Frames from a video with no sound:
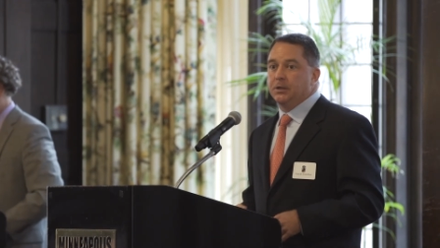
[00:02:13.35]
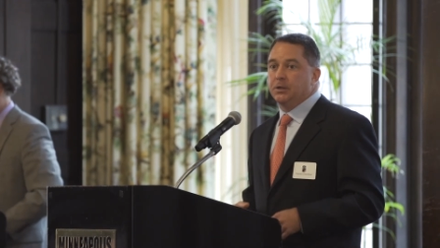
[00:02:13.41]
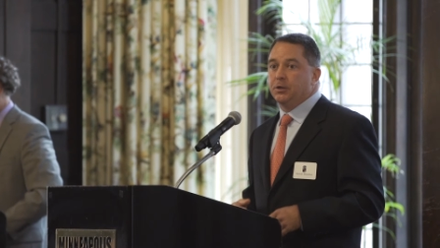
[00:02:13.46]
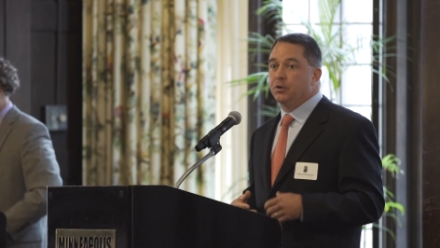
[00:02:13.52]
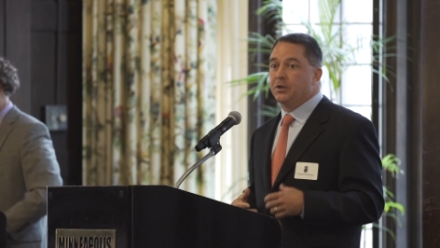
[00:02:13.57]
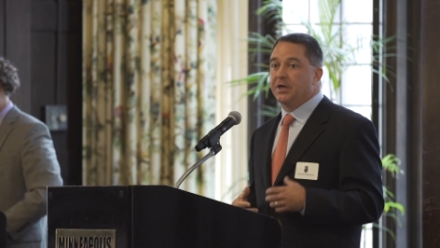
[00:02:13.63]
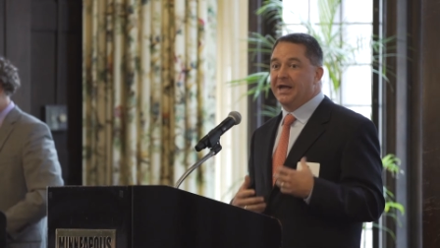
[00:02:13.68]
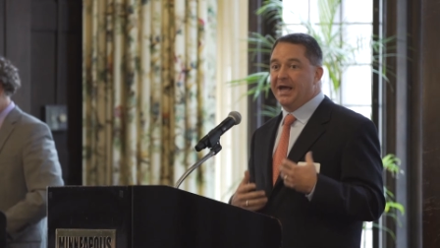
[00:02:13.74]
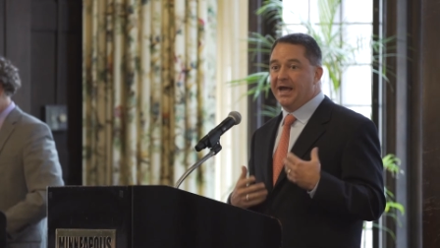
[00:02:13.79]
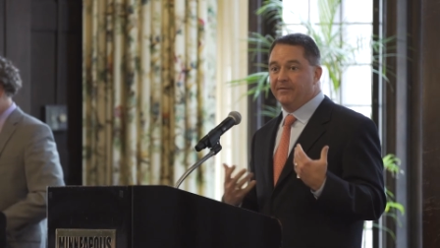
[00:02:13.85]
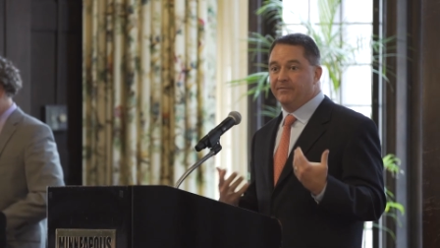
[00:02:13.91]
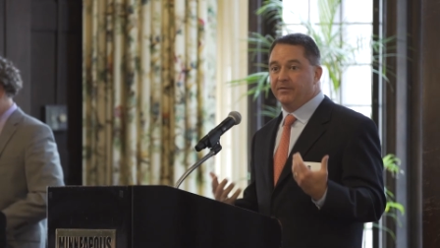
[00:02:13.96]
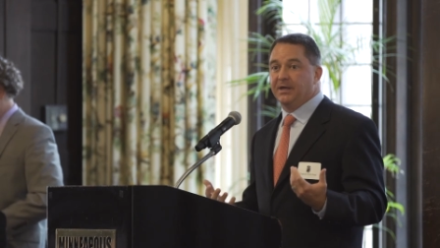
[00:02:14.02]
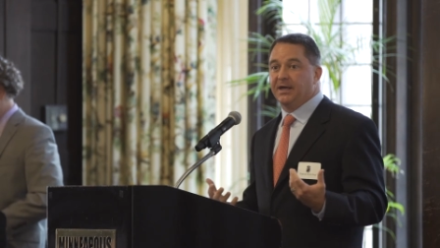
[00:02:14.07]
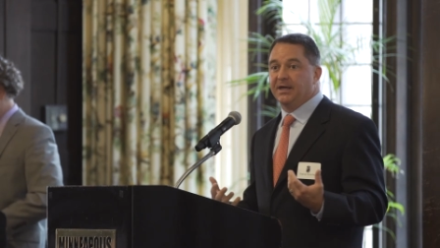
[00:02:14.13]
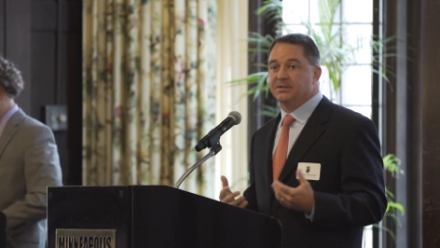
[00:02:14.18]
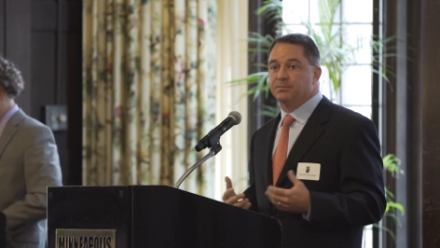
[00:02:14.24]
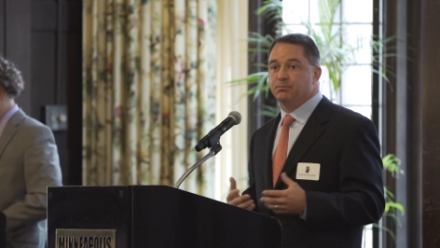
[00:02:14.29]
You could have
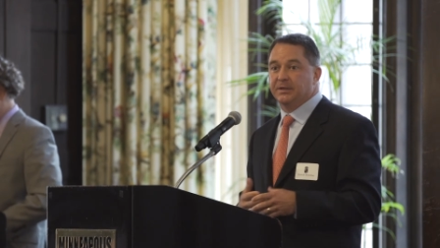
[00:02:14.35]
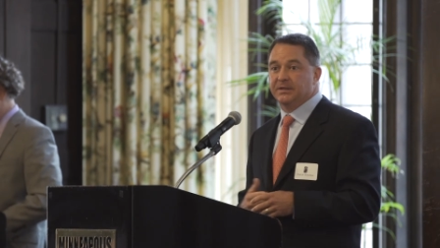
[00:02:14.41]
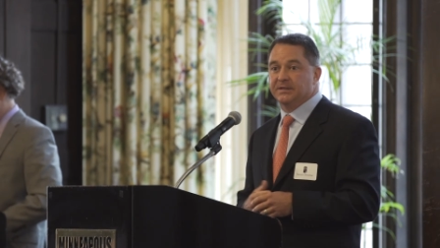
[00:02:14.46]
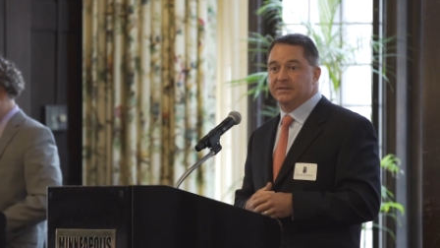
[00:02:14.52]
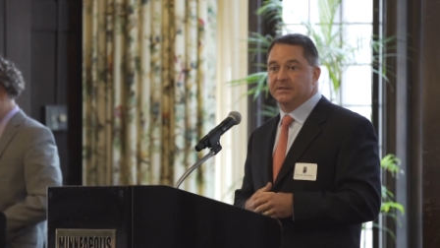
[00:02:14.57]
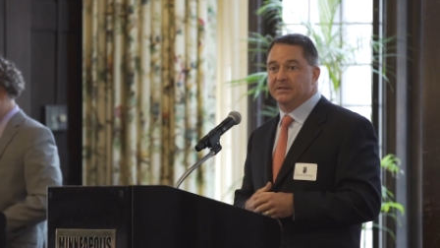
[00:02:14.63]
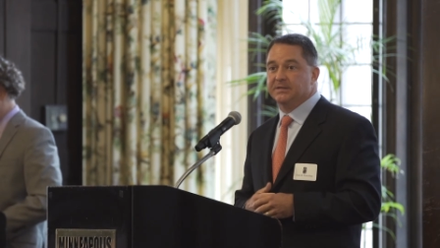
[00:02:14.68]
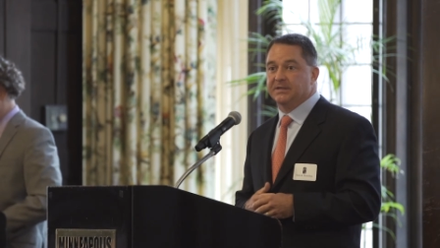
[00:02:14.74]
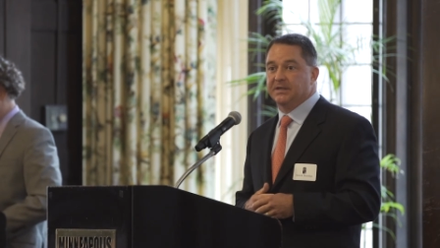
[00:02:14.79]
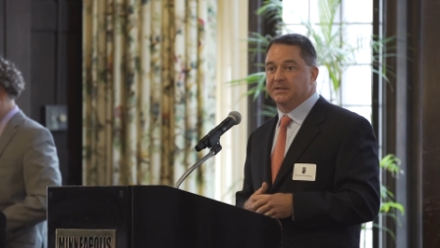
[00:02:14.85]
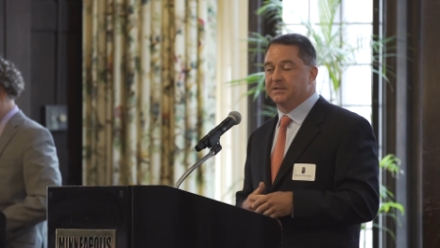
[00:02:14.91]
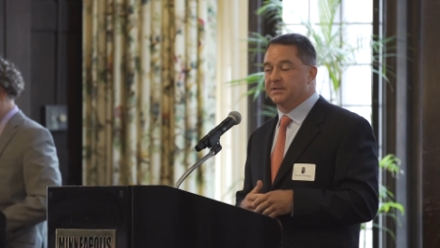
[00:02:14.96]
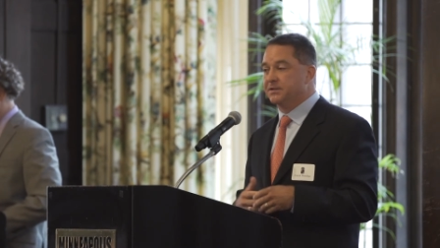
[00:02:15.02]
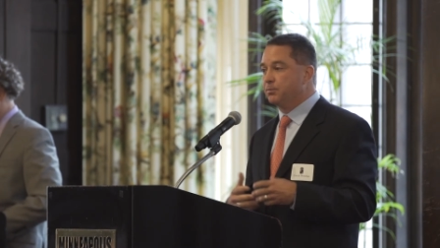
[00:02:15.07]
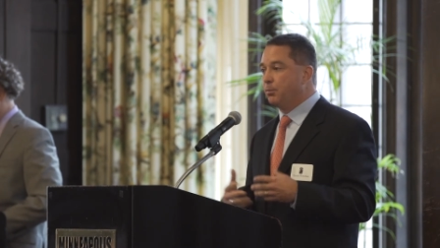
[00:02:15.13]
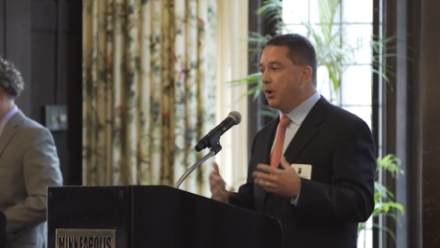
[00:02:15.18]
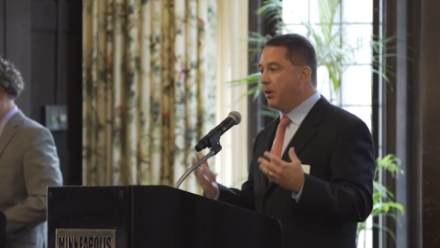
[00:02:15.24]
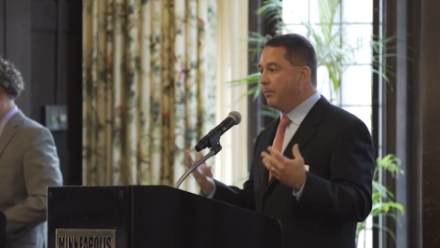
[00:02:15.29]
a nice business that's a
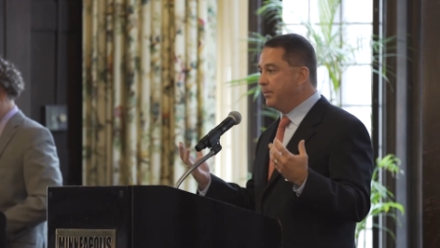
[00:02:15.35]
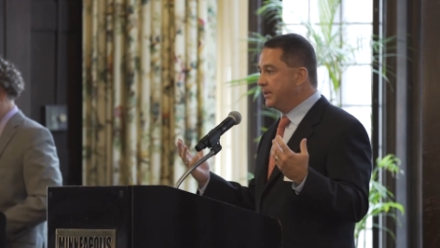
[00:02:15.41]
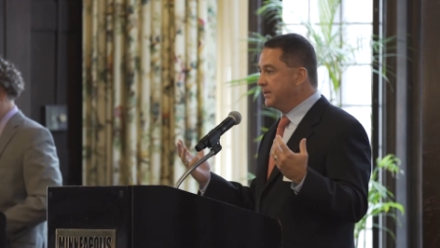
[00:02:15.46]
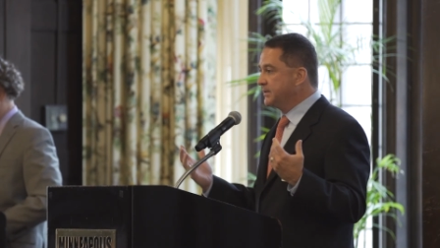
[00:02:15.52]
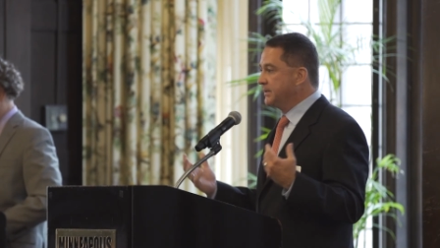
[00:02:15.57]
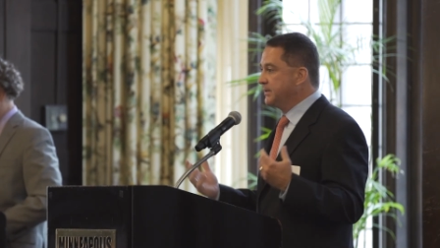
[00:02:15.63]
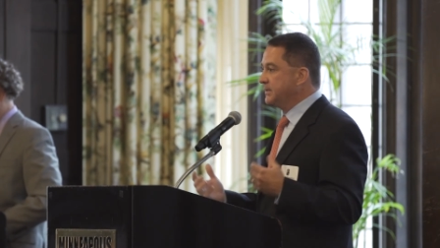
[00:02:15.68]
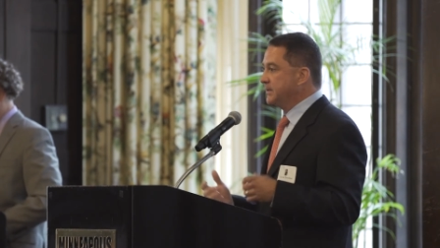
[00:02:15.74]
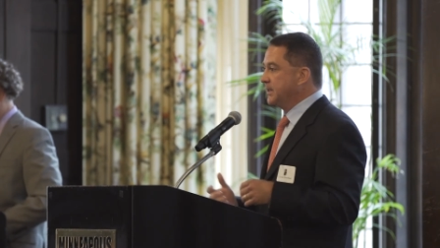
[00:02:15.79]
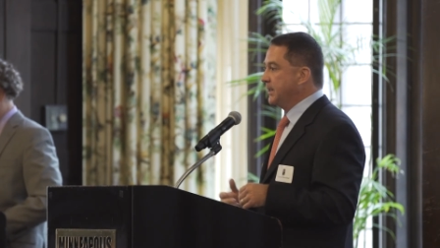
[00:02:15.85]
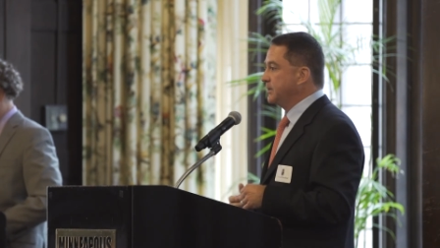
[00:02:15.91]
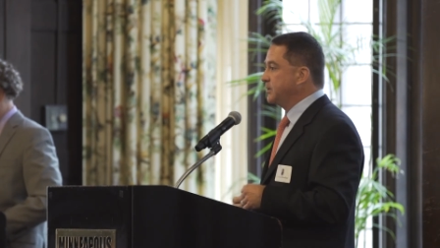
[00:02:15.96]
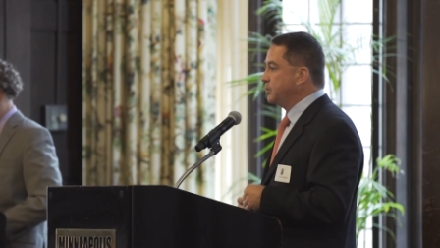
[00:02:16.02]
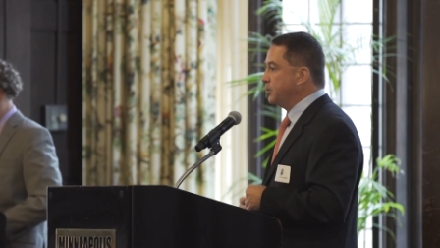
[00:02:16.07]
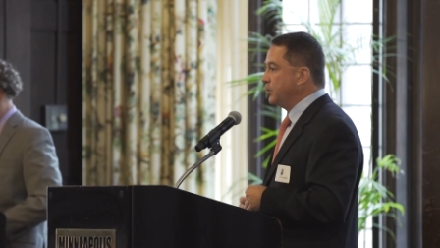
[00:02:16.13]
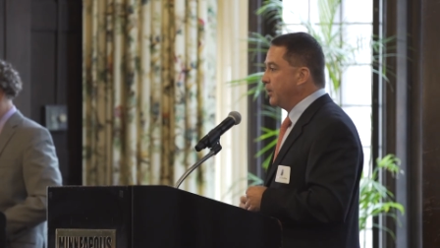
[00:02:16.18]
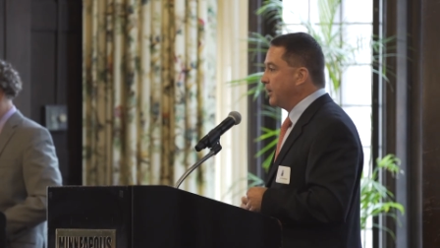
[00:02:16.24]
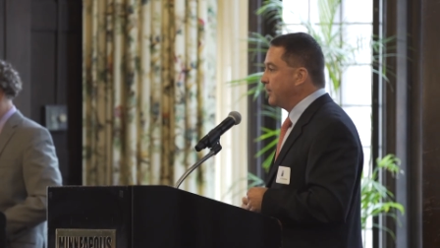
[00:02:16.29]
small business
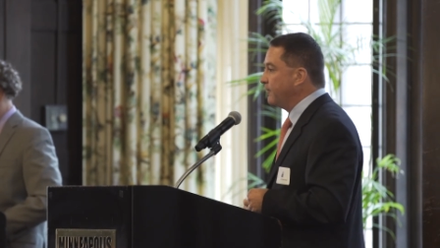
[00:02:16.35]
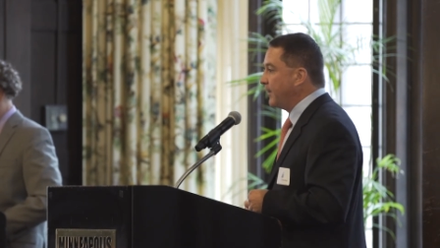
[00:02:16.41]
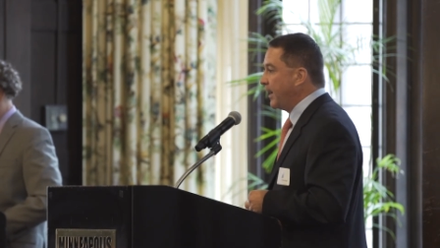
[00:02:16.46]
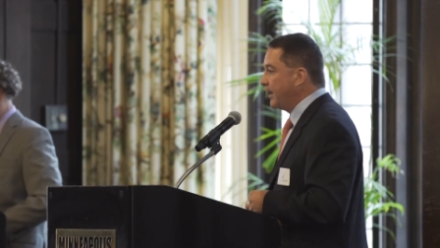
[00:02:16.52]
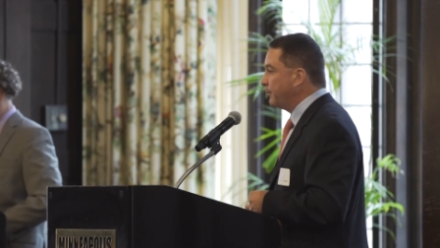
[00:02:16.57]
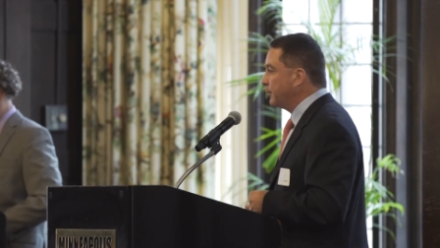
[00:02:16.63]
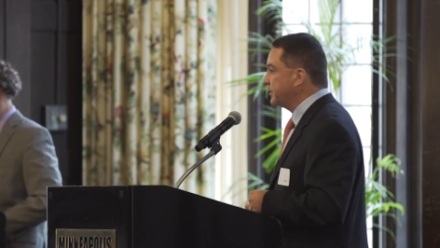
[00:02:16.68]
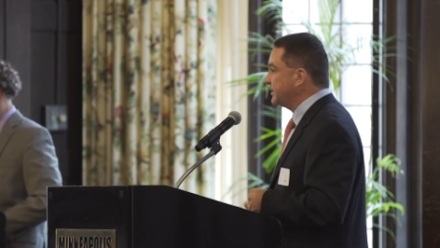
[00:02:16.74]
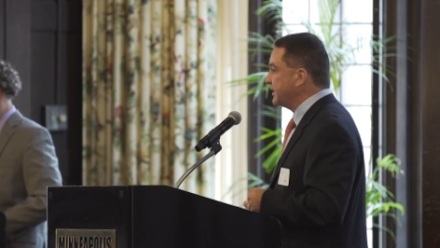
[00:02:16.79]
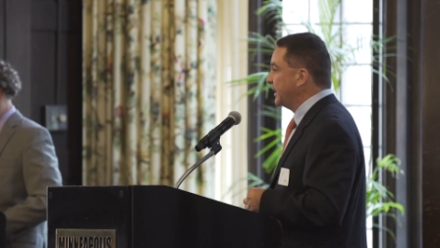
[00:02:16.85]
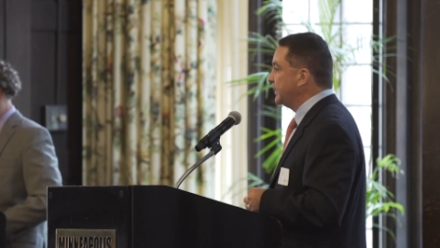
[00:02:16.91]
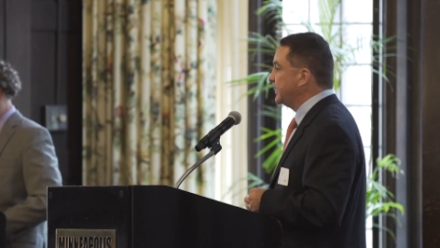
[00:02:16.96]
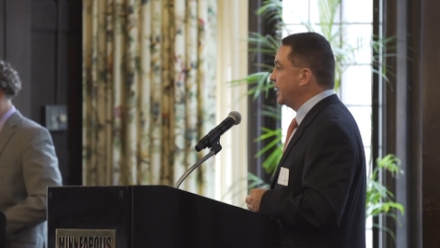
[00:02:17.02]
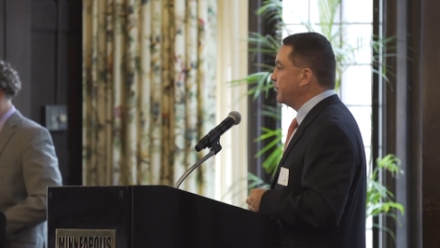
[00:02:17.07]
that's doing 5%,